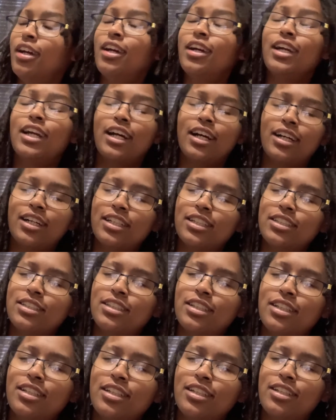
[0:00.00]
guys,
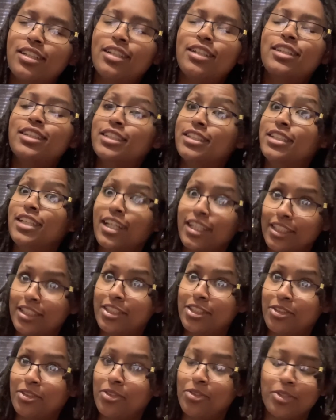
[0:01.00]
this deck is
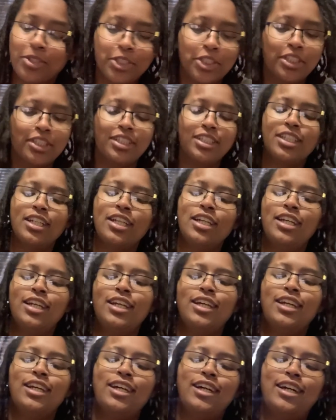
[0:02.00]
so gorgeous.
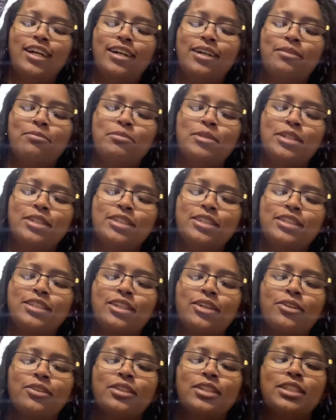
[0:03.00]

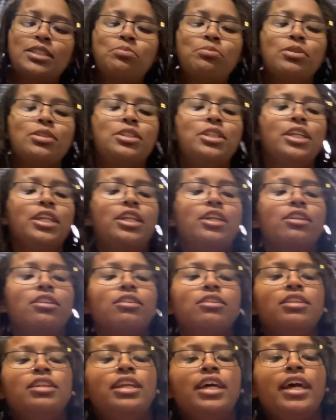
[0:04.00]
So this
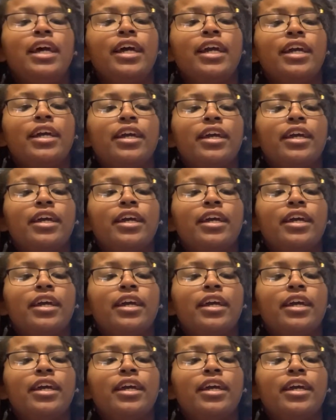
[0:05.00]
particular deck,